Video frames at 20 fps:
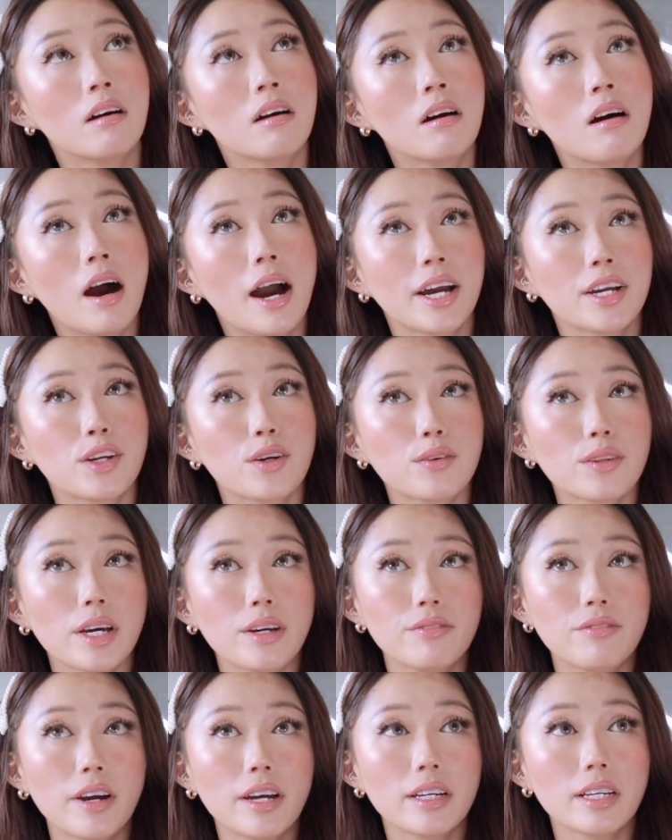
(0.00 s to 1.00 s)
I know that
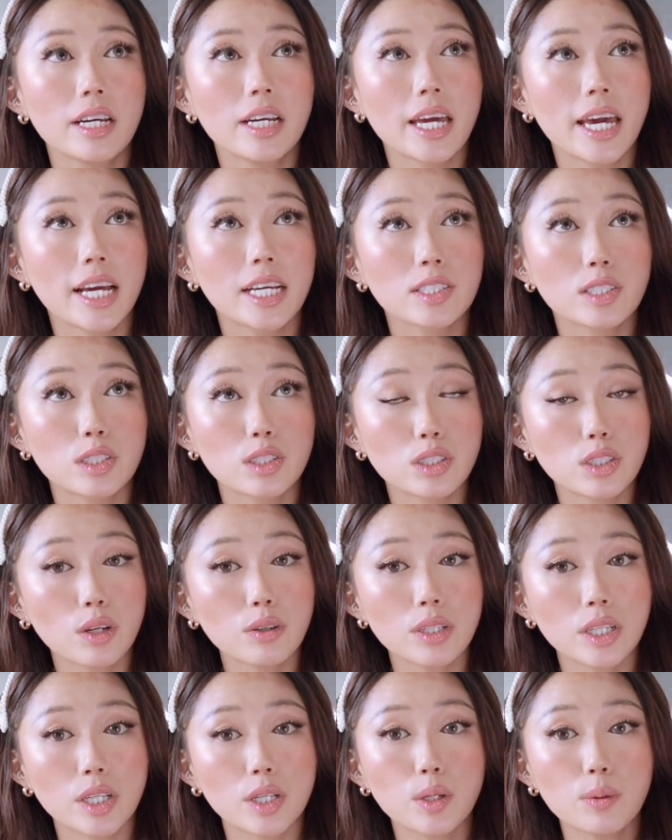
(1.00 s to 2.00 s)
vanity case is so
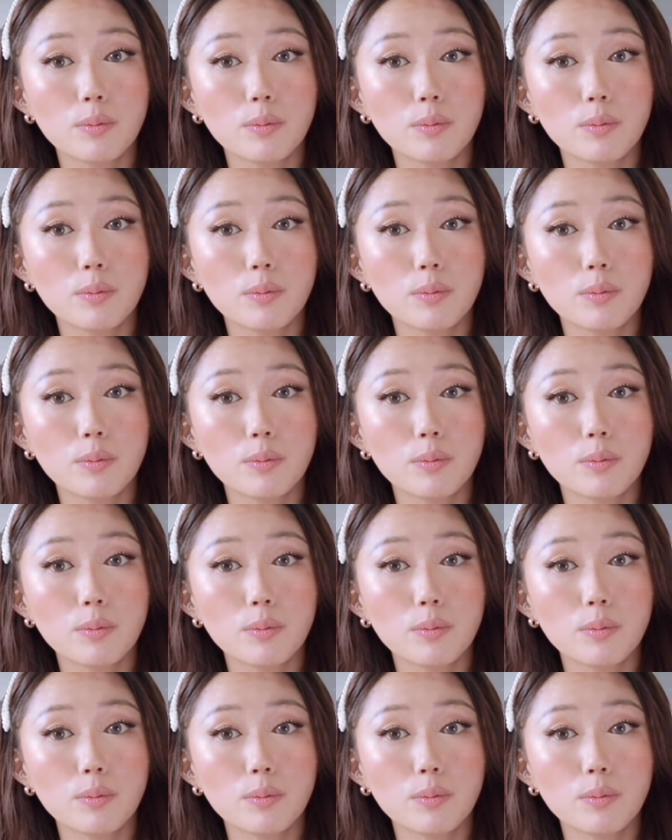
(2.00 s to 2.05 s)
cute,